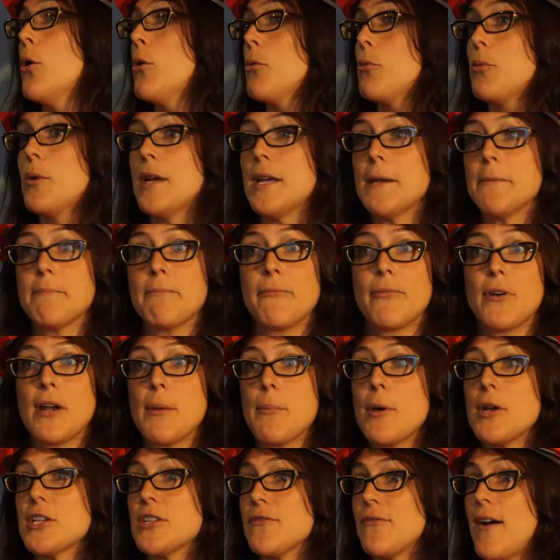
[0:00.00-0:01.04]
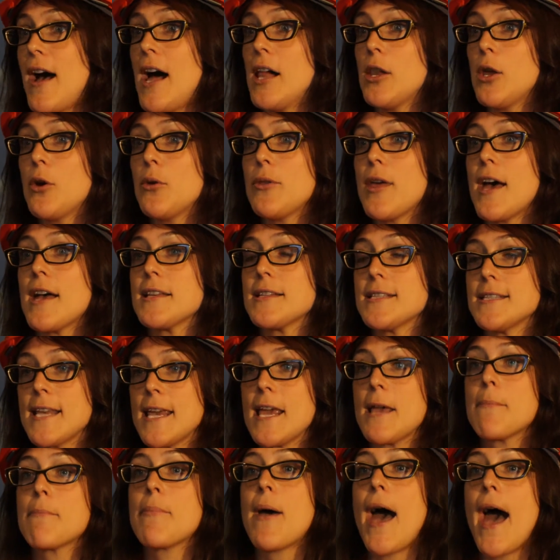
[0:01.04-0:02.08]
We pretty much follow that
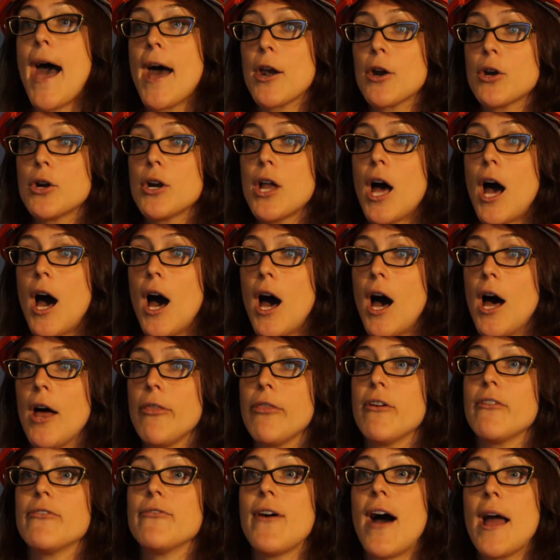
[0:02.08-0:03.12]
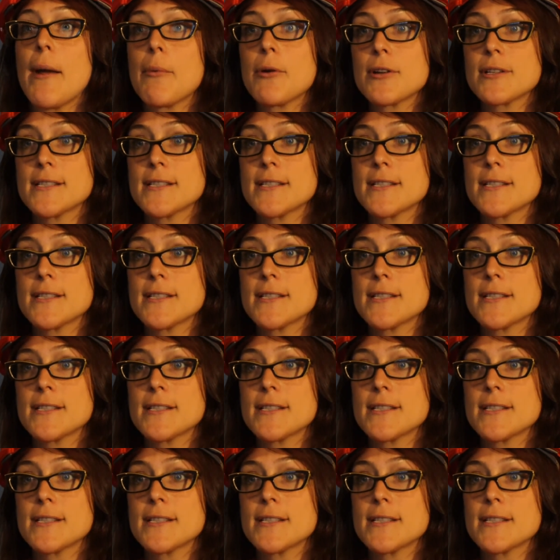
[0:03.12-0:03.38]
same pattern on the fiber